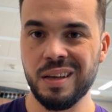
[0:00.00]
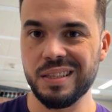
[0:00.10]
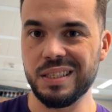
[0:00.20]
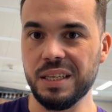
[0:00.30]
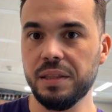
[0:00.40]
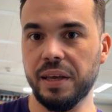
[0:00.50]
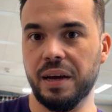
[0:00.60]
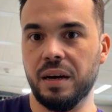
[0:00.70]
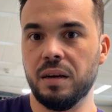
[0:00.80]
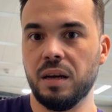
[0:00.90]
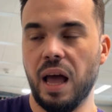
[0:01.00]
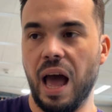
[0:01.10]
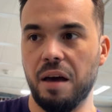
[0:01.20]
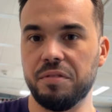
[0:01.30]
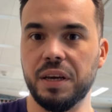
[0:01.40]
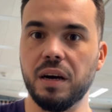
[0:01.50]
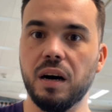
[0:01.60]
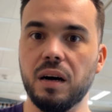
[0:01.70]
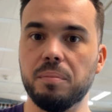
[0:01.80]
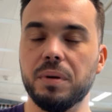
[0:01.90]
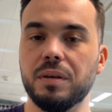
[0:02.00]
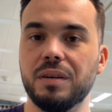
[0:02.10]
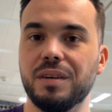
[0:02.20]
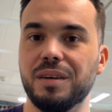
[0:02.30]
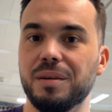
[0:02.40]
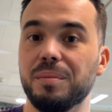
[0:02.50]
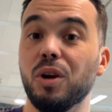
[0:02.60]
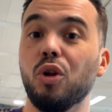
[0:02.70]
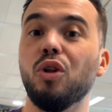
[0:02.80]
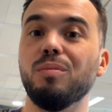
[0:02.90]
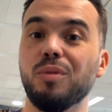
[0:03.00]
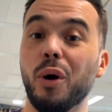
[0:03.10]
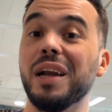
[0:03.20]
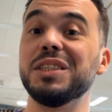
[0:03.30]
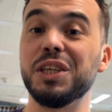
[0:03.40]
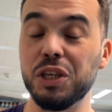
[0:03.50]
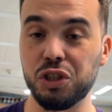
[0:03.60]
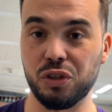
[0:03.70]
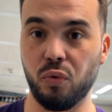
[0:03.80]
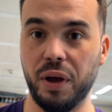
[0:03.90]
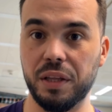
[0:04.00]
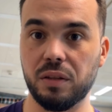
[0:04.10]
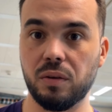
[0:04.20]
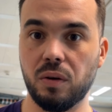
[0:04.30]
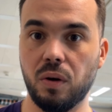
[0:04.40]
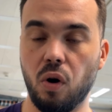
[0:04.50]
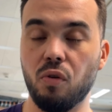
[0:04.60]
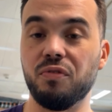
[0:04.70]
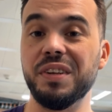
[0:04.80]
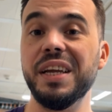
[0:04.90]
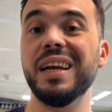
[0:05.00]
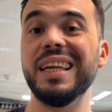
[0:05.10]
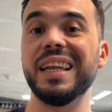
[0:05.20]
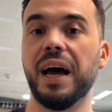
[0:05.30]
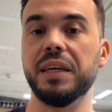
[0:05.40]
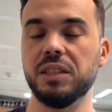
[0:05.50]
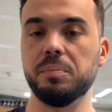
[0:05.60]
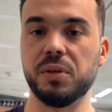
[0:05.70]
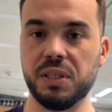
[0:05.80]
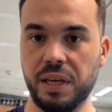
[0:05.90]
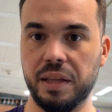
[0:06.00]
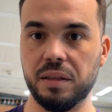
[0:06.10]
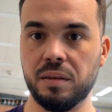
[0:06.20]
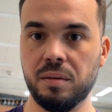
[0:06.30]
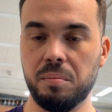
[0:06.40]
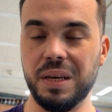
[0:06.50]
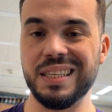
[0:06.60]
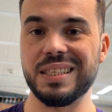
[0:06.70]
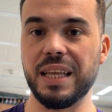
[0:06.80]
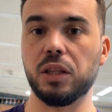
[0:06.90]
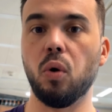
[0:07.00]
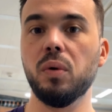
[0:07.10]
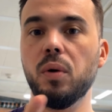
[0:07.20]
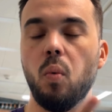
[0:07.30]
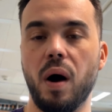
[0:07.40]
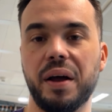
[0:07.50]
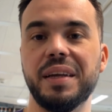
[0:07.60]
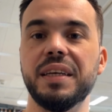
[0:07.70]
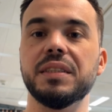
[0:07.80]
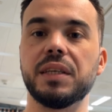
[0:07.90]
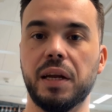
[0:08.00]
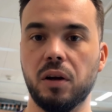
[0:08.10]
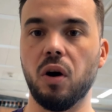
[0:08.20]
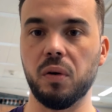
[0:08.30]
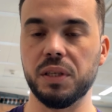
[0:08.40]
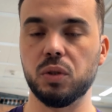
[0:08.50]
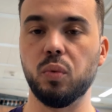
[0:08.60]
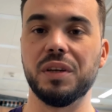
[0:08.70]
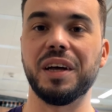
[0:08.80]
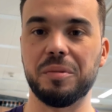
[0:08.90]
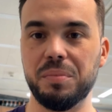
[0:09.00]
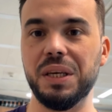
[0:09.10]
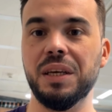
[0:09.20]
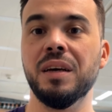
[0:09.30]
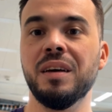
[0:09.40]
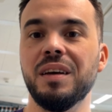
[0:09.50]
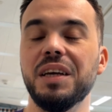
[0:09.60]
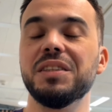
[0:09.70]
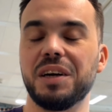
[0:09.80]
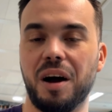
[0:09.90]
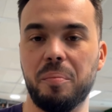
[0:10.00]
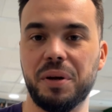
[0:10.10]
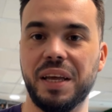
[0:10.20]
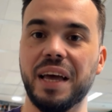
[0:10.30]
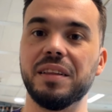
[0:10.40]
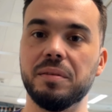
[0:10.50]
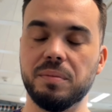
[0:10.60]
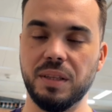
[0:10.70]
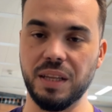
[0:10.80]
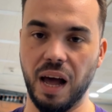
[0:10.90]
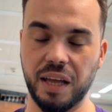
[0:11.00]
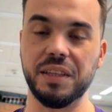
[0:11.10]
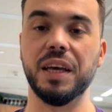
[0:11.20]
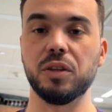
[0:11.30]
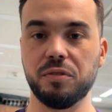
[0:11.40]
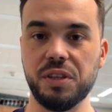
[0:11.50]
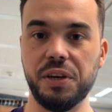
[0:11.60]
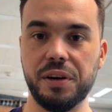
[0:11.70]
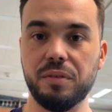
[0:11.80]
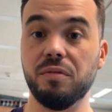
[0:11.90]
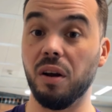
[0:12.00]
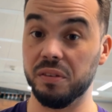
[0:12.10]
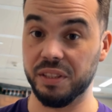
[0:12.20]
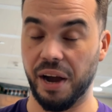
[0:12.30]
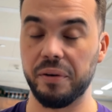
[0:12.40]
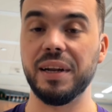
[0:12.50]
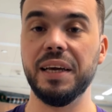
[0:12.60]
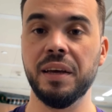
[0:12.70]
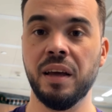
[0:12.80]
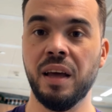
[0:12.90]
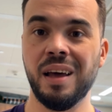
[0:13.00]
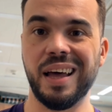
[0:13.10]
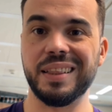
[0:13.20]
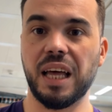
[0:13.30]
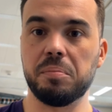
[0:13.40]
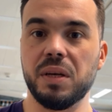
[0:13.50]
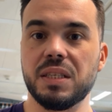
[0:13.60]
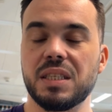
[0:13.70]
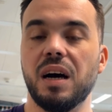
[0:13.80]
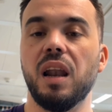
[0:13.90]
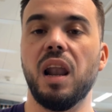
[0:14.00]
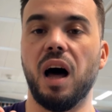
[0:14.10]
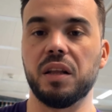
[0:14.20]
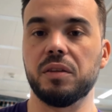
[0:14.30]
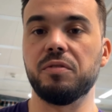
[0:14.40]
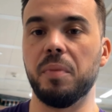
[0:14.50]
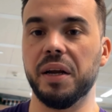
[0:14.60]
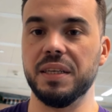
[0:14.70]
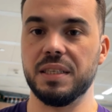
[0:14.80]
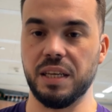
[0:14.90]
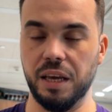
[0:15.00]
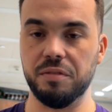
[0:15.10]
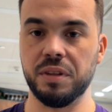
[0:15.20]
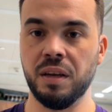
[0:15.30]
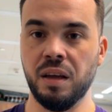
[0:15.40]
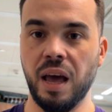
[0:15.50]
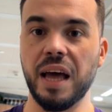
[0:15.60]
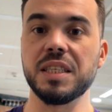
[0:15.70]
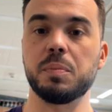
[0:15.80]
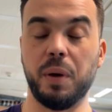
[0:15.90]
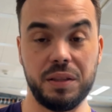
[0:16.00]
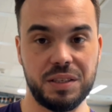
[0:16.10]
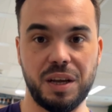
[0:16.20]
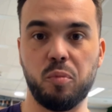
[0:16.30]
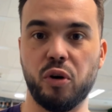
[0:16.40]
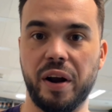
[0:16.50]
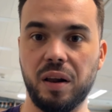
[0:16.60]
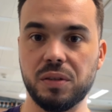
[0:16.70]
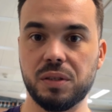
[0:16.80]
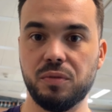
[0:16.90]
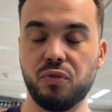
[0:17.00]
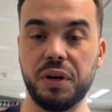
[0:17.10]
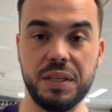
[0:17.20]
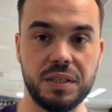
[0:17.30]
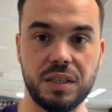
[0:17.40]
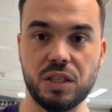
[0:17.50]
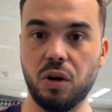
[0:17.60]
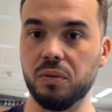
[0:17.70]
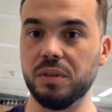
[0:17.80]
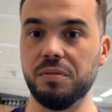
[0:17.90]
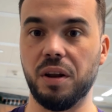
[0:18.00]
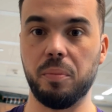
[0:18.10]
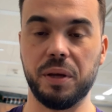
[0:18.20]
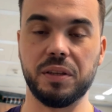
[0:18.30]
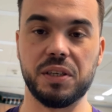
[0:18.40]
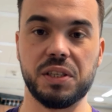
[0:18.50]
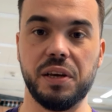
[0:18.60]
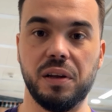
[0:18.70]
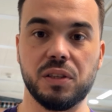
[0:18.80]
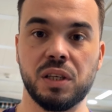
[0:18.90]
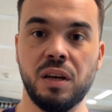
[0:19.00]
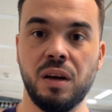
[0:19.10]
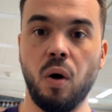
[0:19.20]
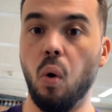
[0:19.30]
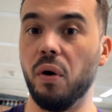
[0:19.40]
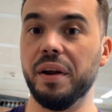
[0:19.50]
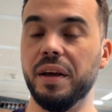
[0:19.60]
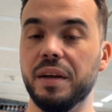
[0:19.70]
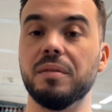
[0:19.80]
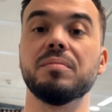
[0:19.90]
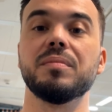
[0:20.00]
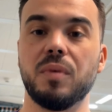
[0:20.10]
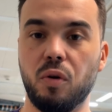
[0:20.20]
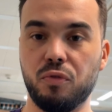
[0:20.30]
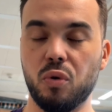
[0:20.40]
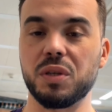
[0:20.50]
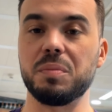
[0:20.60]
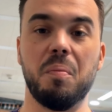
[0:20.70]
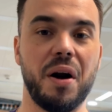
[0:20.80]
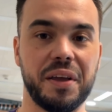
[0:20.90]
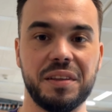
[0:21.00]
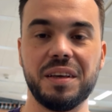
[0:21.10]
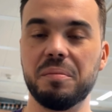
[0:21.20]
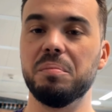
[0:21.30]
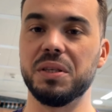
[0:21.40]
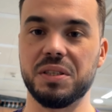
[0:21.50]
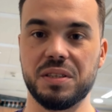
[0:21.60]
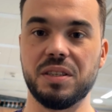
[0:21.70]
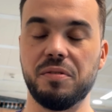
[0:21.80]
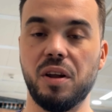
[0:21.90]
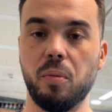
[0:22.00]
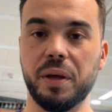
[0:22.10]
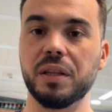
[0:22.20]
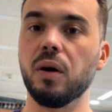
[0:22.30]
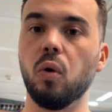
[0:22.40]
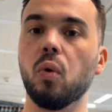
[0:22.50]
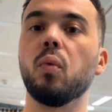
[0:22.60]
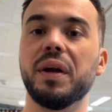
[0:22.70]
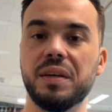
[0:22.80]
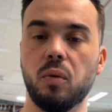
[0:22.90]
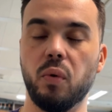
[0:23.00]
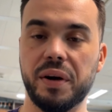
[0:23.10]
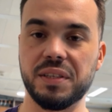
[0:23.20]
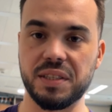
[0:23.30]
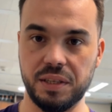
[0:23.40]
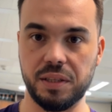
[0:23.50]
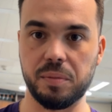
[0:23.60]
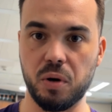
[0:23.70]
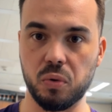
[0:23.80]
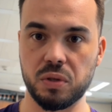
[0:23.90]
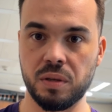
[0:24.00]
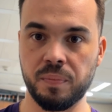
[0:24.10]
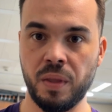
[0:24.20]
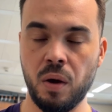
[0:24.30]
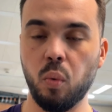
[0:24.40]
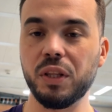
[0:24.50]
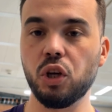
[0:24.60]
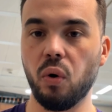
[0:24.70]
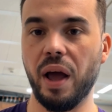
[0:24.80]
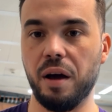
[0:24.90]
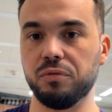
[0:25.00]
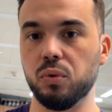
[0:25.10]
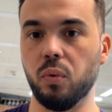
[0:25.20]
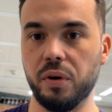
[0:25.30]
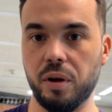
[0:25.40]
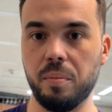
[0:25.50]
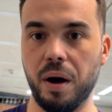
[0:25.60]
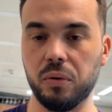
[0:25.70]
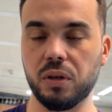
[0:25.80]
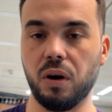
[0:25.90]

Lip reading: ZTech having a loyalization rate of nearly 90% means that only 1 in 10 colleagues will not be in the company at the end of the year voluntarily, and that means a lot of money saved and spent somewhere else, for instance on developing their skills or in, of course, marketing, business development, or where it's needed most. We don't have to worry about